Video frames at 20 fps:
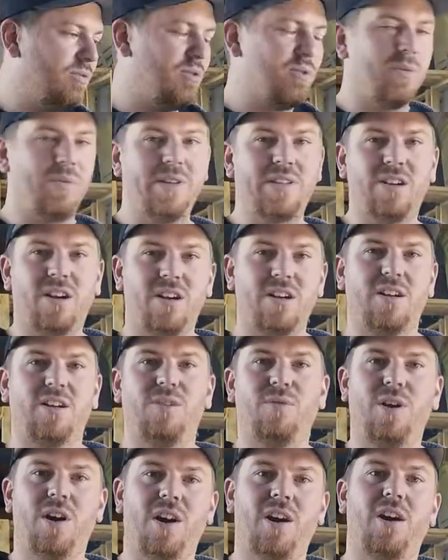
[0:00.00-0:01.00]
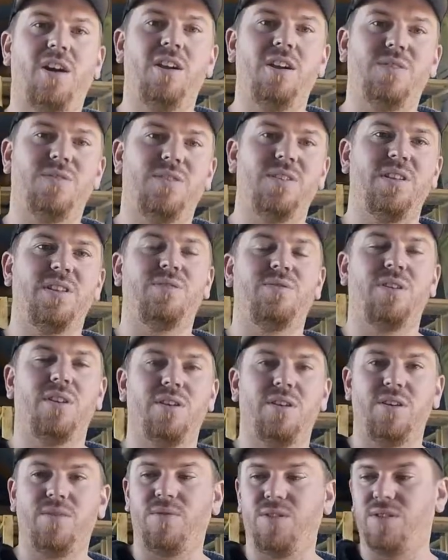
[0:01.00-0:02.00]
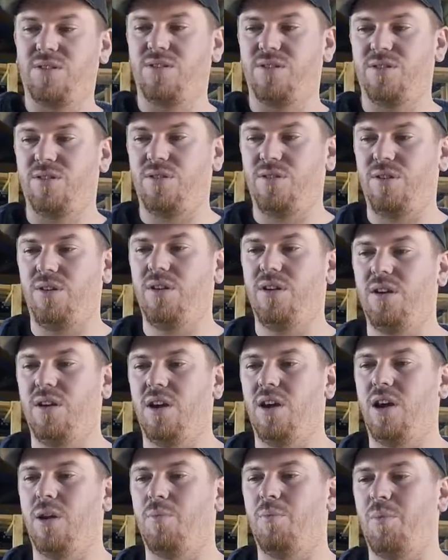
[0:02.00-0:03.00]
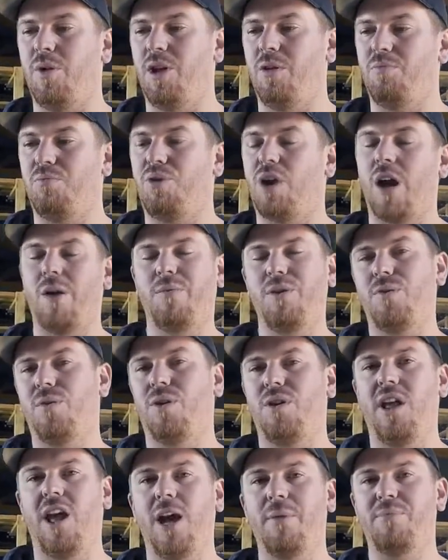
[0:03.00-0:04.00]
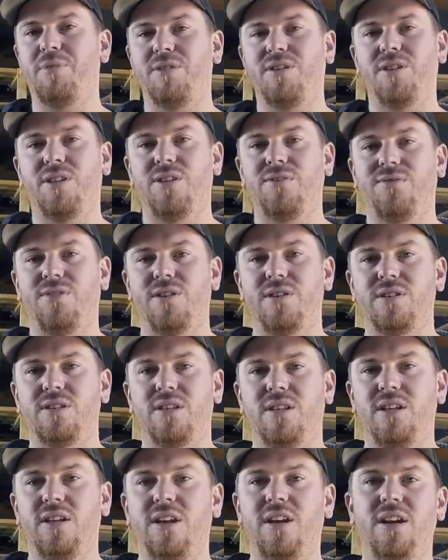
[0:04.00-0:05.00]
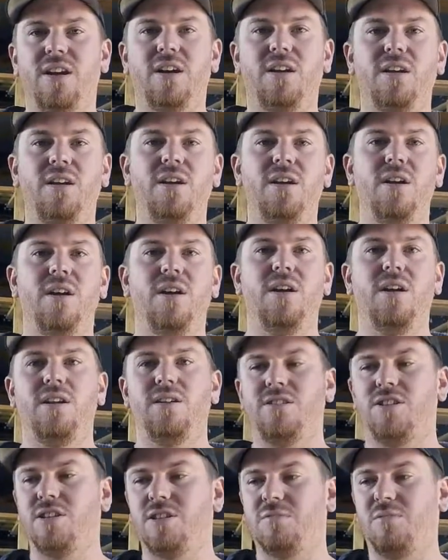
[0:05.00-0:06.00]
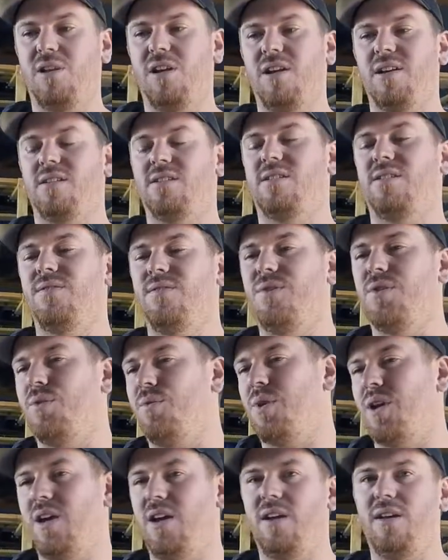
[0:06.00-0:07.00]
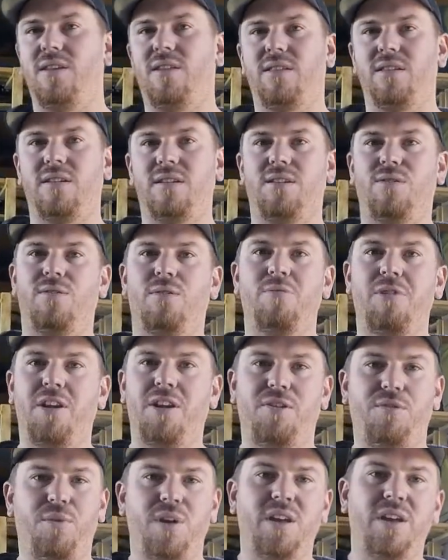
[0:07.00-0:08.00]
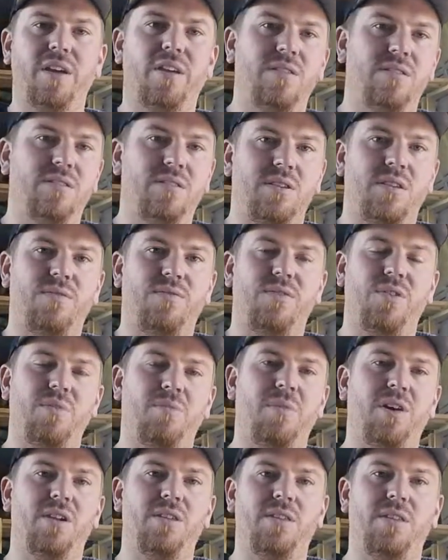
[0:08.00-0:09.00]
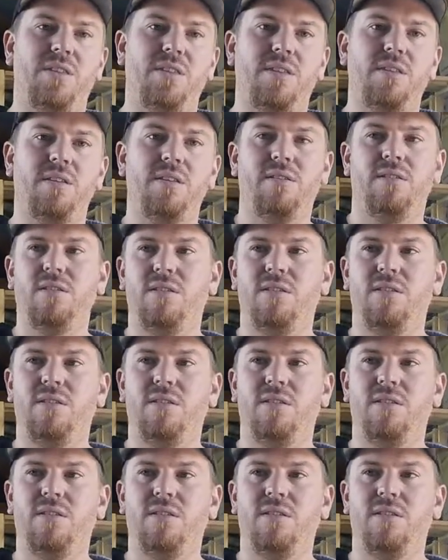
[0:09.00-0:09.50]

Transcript: we will be starting on the wiring harness for this relatively soon. It probably won't happen till the first of the year, just because of the way that the remaining weekends of the month